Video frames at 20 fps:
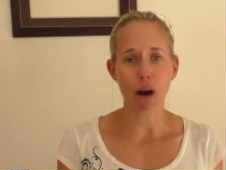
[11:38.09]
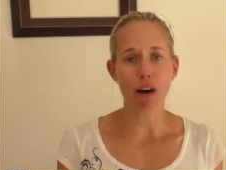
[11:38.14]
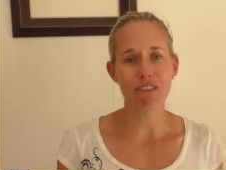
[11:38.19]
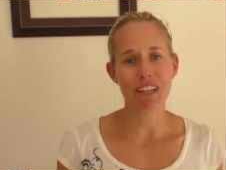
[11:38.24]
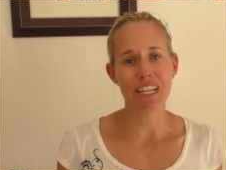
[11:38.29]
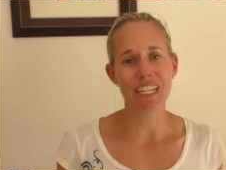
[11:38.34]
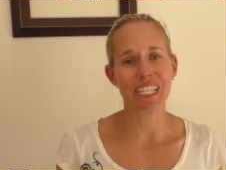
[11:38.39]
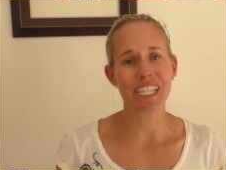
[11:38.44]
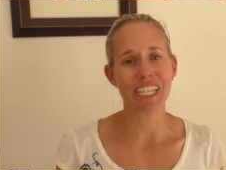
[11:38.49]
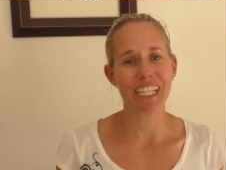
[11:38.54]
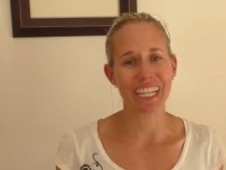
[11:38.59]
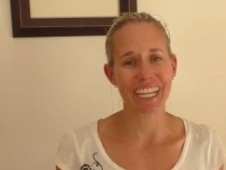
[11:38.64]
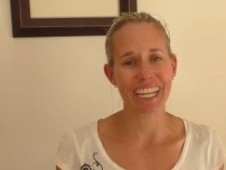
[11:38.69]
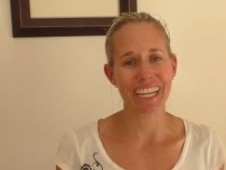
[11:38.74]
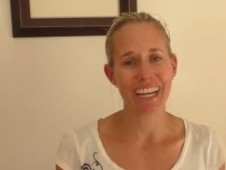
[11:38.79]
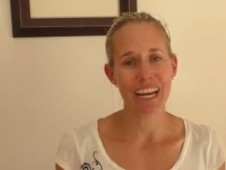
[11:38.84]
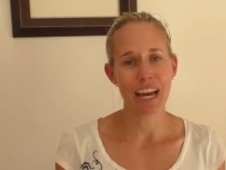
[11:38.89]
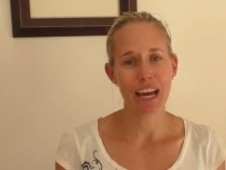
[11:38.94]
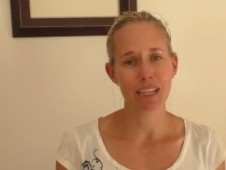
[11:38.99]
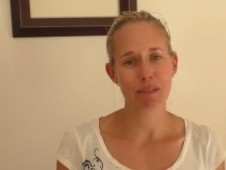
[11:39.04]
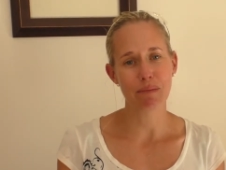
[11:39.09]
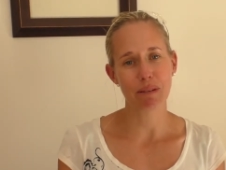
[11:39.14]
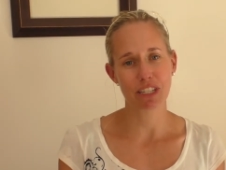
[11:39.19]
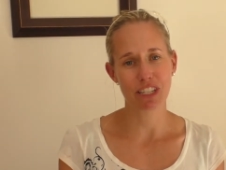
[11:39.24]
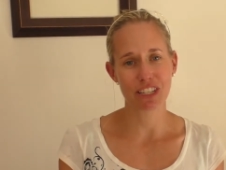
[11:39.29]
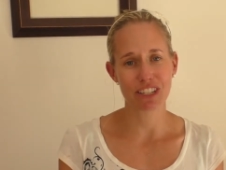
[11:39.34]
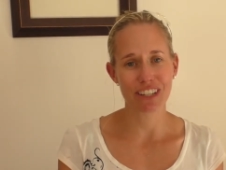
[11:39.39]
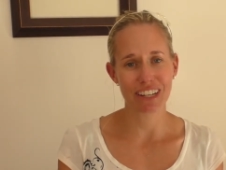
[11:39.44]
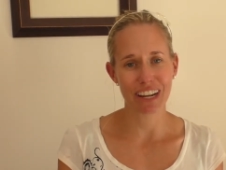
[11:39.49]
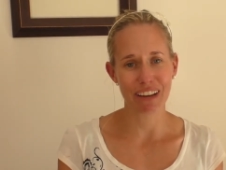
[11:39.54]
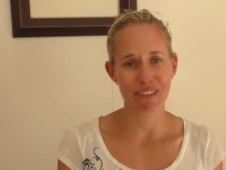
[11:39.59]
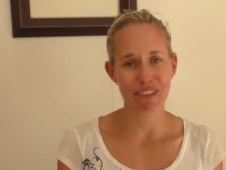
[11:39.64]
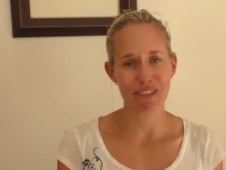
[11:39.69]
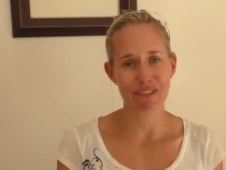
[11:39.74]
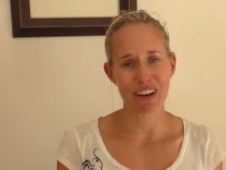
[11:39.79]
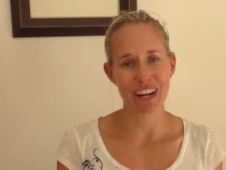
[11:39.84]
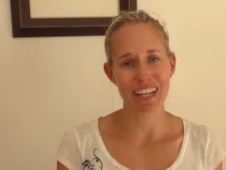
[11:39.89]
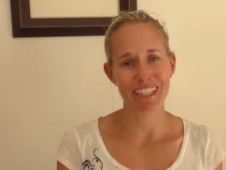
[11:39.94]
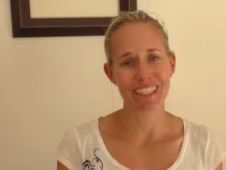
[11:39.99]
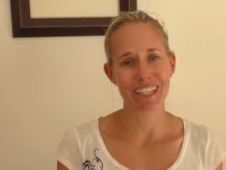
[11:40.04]
Obviously, as much as you love your
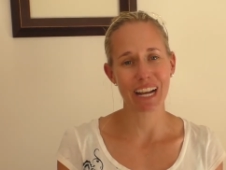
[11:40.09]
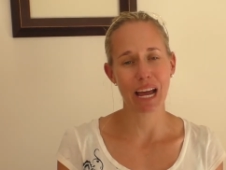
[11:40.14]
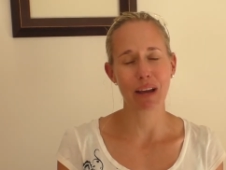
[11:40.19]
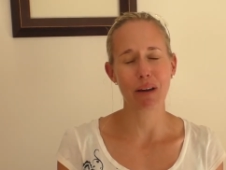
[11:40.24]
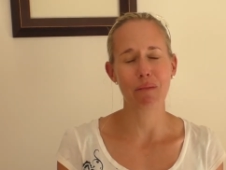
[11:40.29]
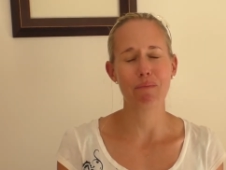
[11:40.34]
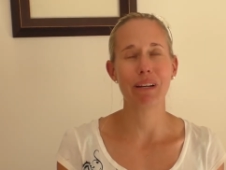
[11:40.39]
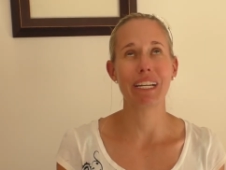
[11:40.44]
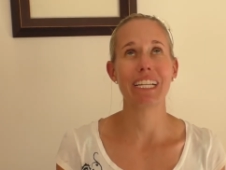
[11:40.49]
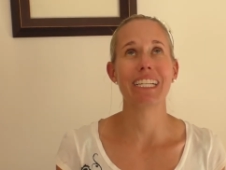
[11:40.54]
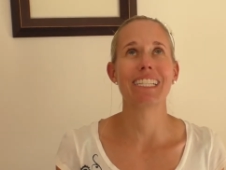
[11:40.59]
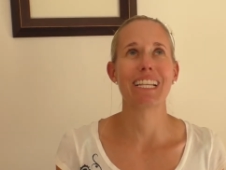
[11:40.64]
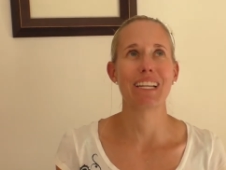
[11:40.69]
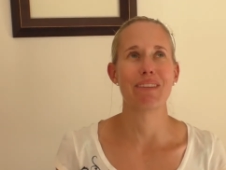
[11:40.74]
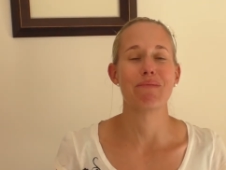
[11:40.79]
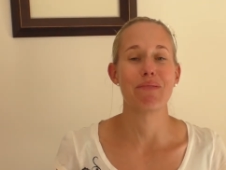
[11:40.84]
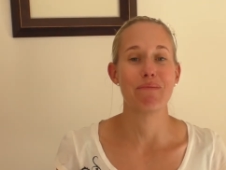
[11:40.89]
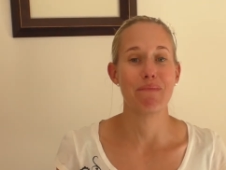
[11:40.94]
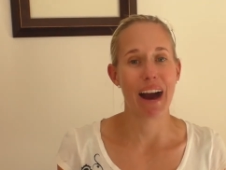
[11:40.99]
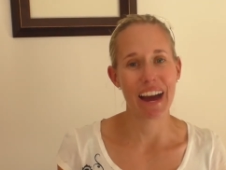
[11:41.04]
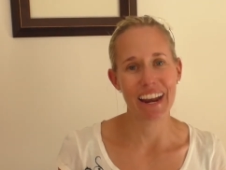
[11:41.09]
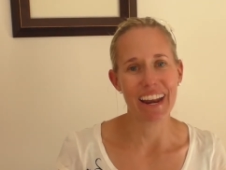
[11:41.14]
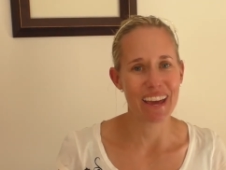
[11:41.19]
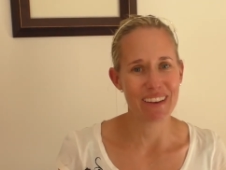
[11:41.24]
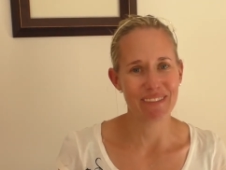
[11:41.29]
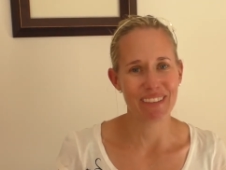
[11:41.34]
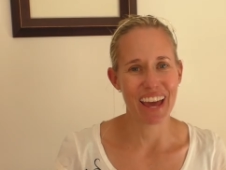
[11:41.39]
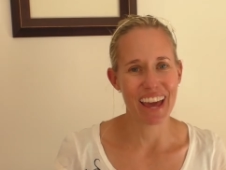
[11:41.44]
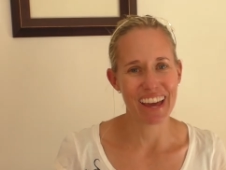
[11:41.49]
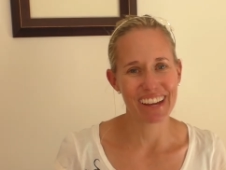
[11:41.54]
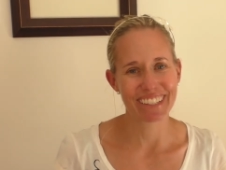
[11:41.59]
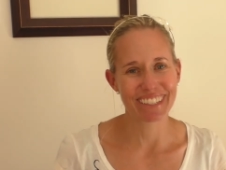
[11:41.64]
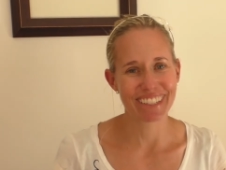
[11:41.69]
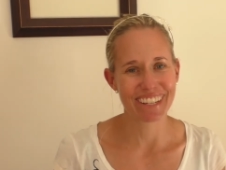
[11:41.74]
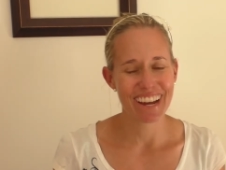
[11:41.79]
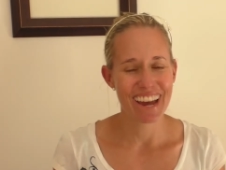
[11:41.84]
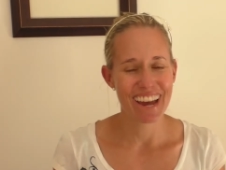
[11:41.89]
friends, you're like, oh, please let it be my name next.